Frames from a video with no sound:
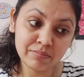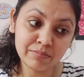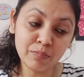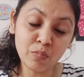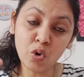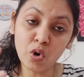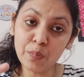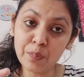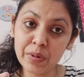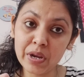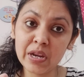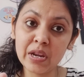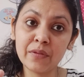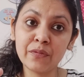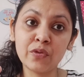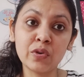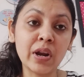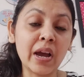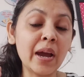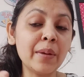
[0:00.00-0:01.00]
more
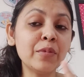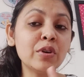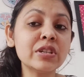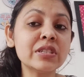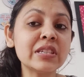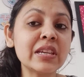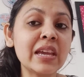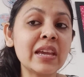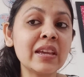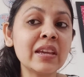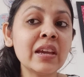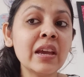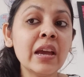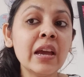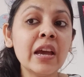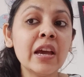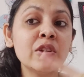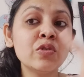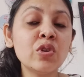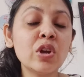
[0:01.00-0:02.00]
meaningful. I'm not saying
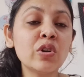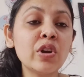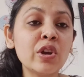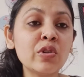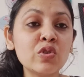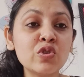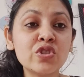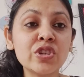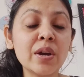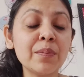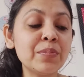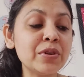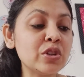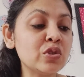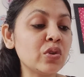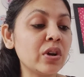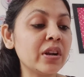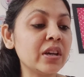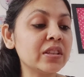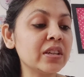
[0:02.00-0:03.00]
you are going to jump
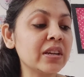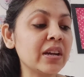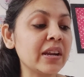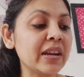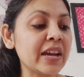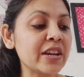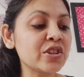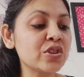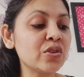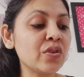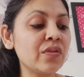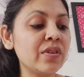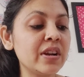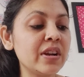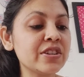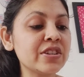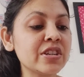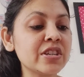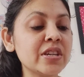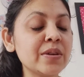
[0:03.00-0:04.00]
into another connection or
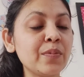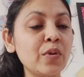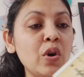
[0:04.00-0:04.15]
relationship.